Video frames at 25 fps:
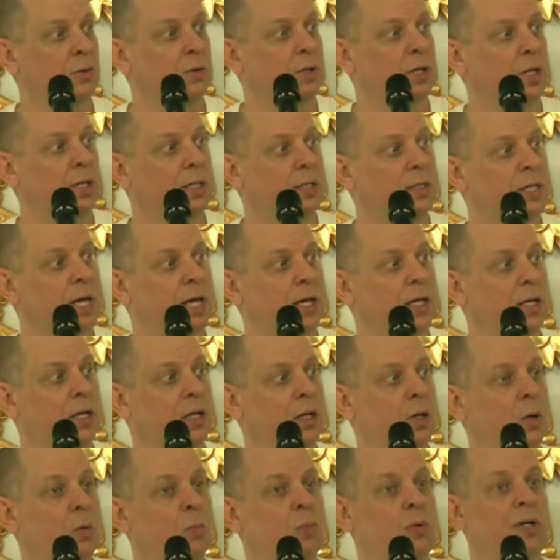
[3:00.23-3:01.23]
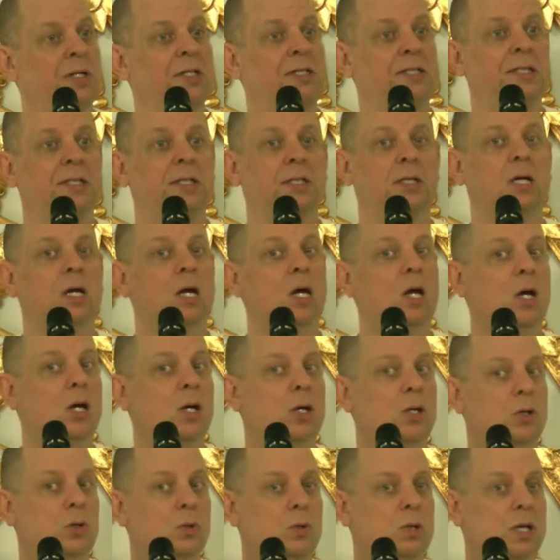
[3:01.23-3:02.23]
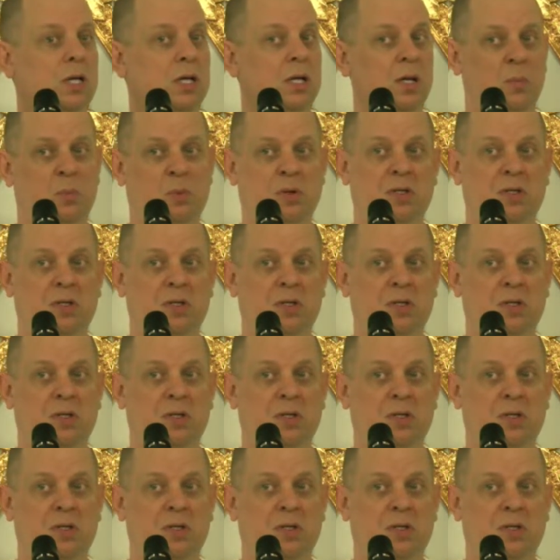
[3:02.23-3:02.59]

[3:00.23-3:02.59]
it and take it and go print it. You can get